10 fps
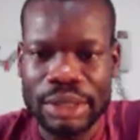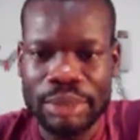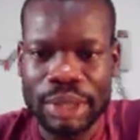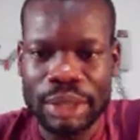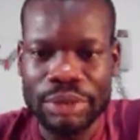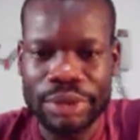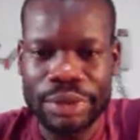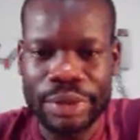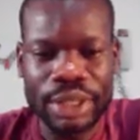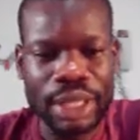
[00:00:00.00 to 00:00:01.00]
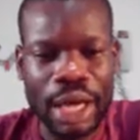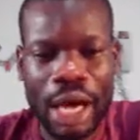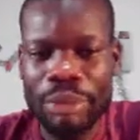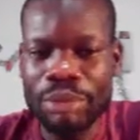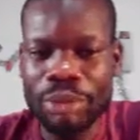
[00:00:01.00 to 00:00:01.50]
about creating a
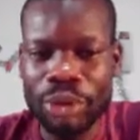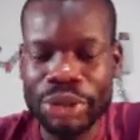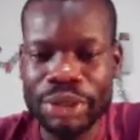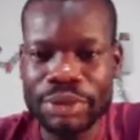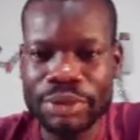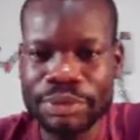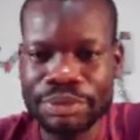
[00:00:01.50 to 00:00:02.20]
hybrid model